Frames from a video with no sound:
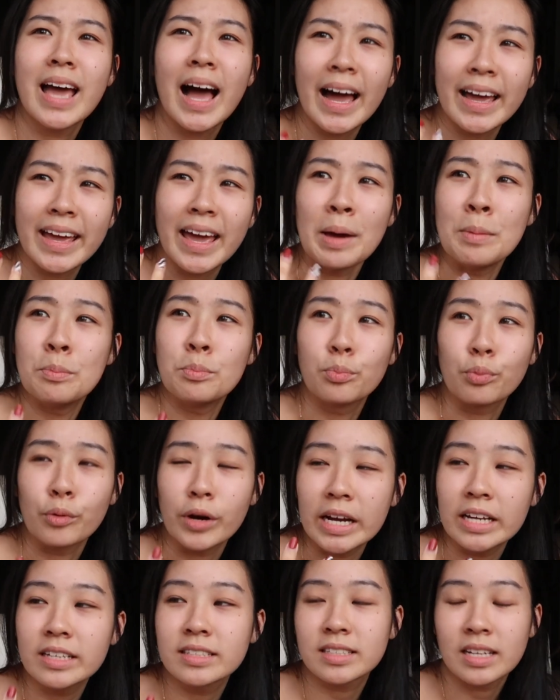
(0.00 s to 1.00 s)
I
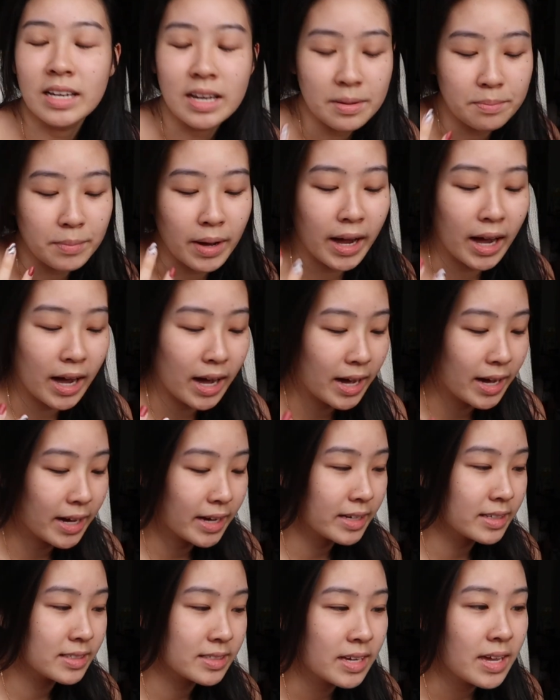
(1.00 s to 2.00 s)
embraced my
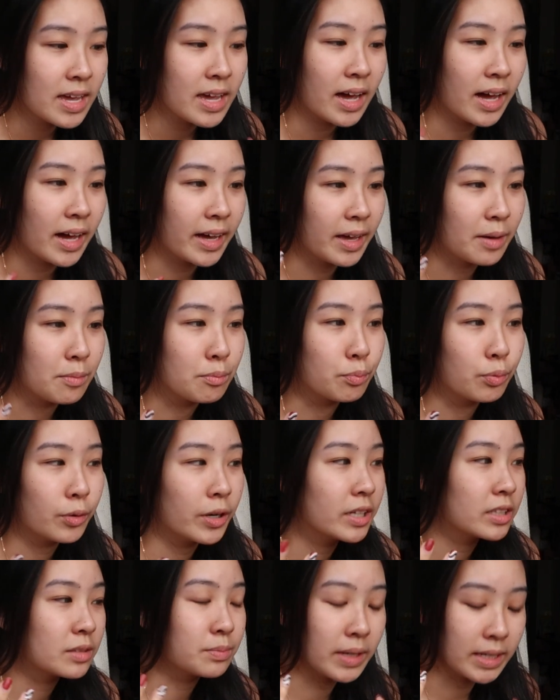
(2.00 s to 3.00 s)
eyes, I
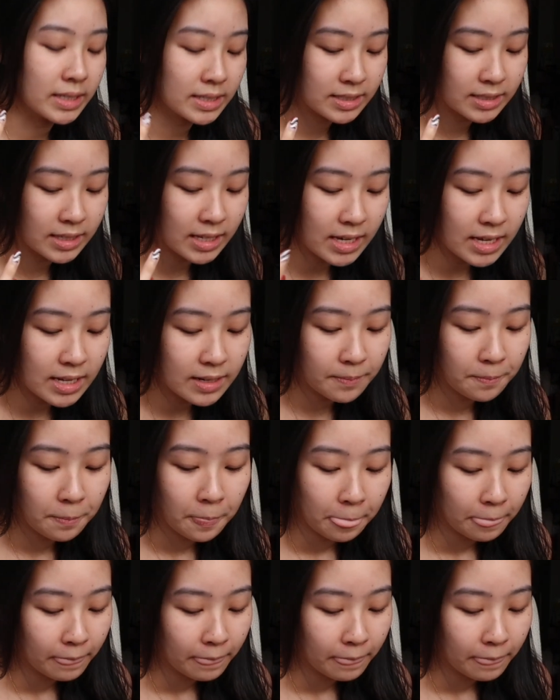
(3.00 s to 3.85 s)
embraced my skin,